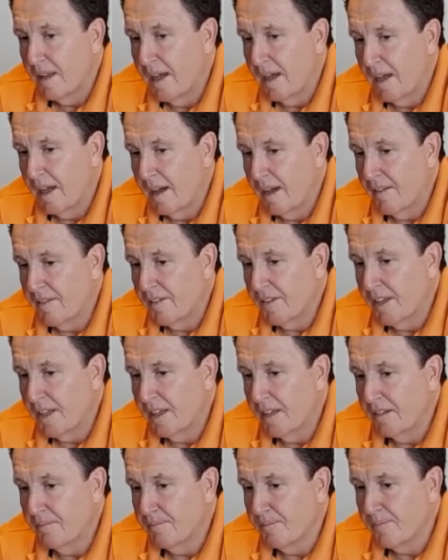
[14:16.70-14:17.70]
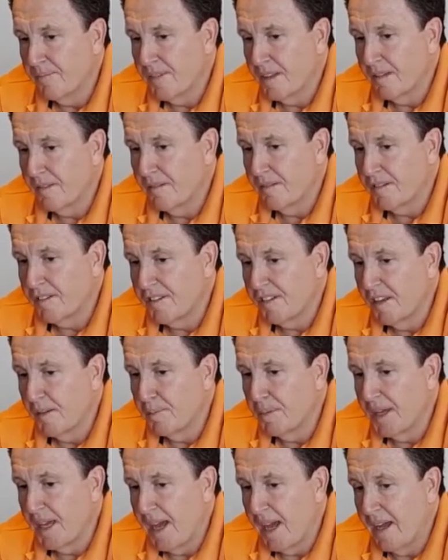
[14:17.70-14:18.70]
The
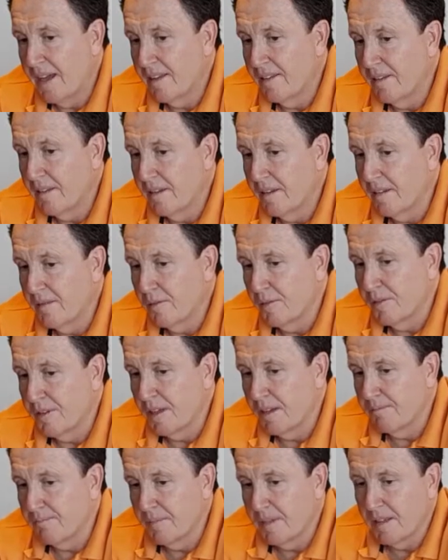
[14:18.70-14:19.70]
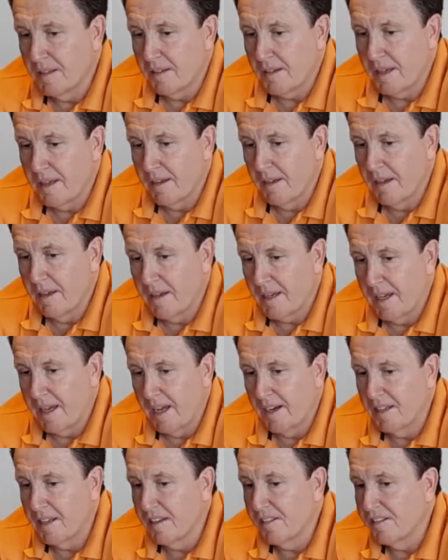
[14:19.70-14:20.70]
CPA, or the
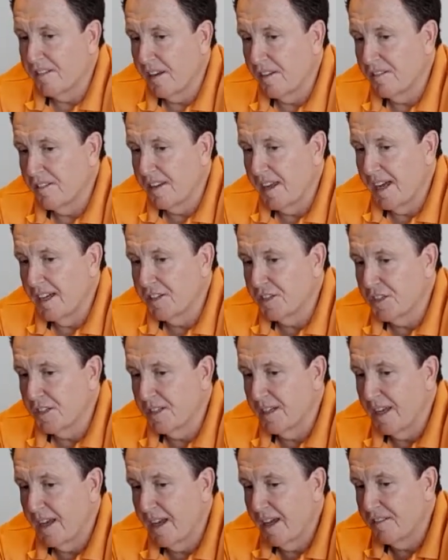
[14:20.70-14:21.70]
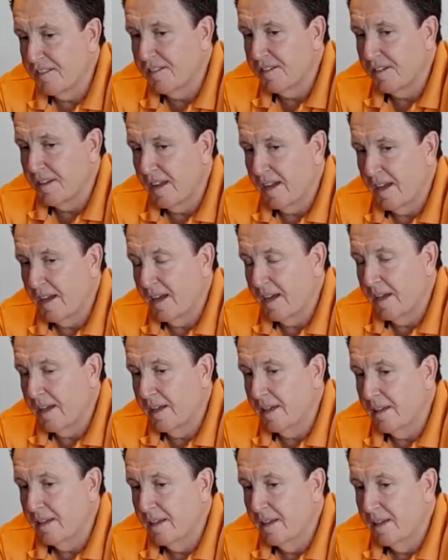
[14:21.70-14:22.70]
Accounting Association, has
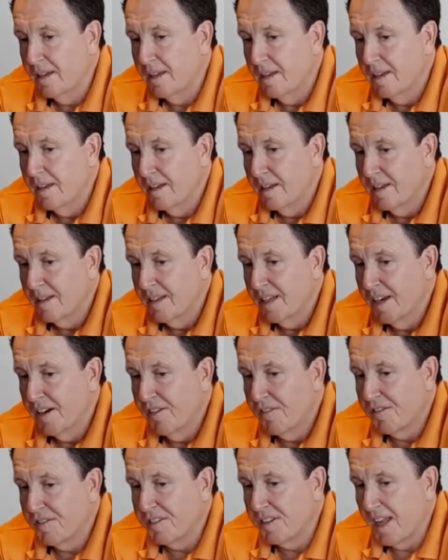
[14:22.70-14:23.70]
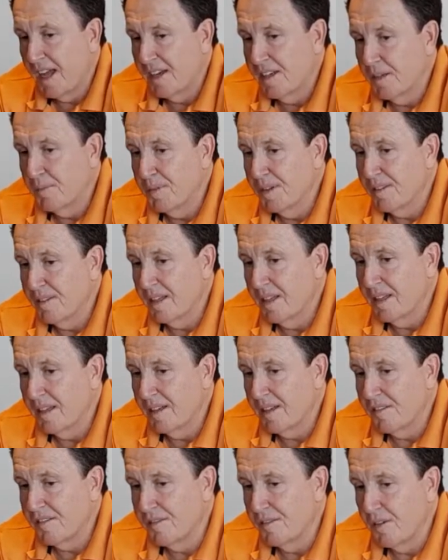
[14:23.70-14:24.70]
a year of study, but
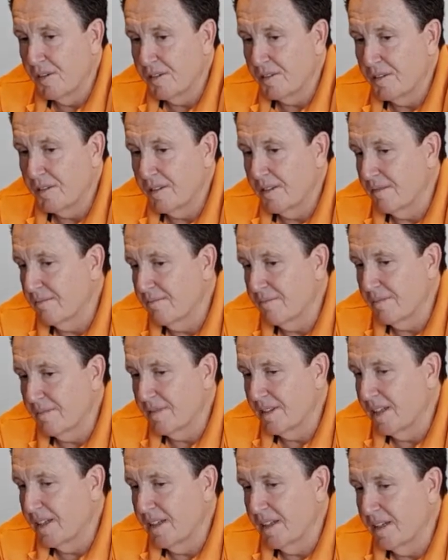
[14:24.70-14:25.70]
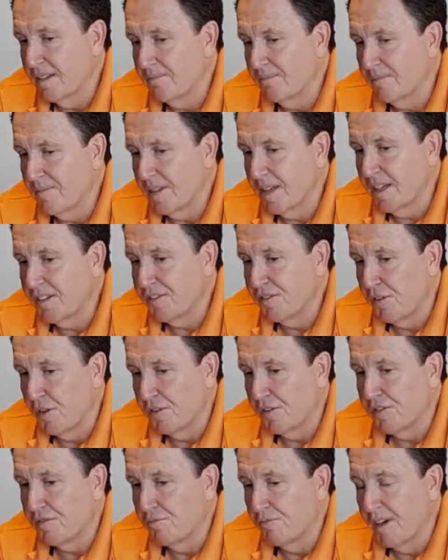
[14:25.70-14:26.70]
it's not
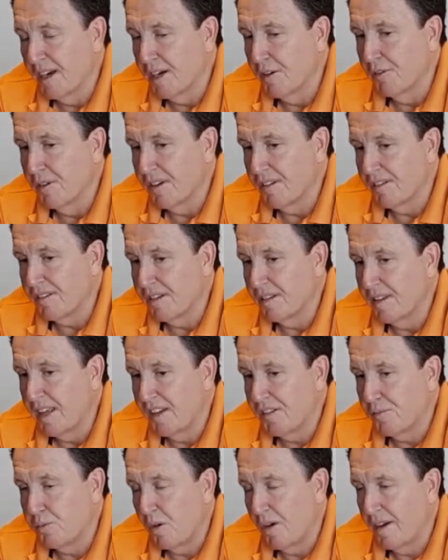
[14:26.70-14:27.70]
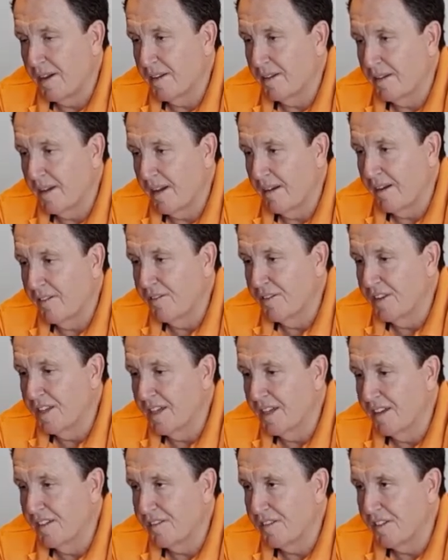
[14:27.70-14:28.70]
as rigorous, and that's why over the
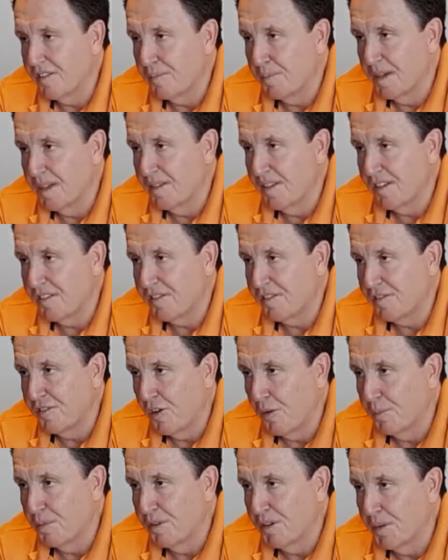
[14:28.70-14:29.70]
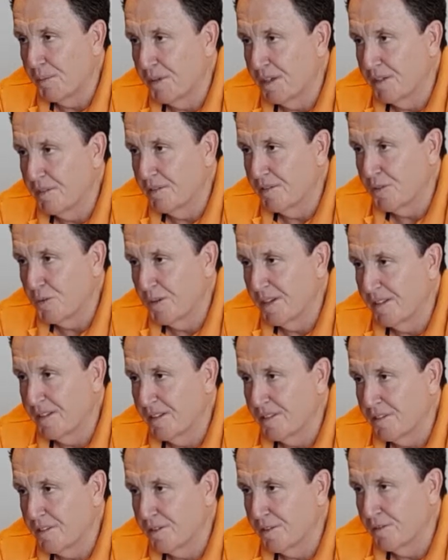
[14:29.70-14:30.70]
years there's been this snobbery between
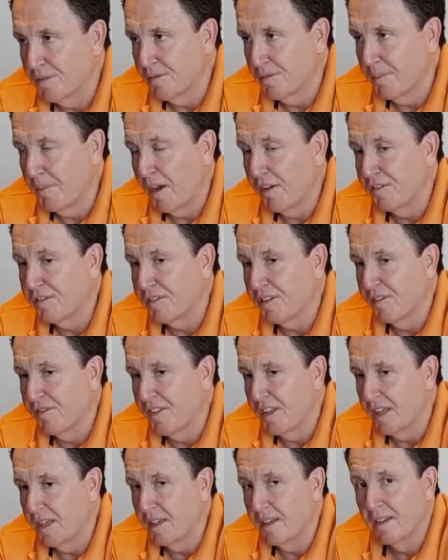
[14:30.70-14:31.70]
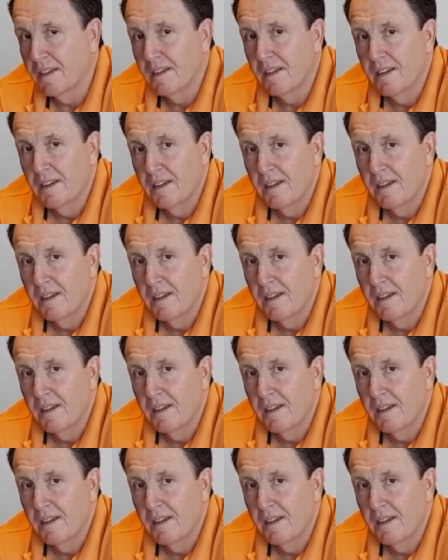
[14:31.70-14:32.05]
the two. Yeah. Most of the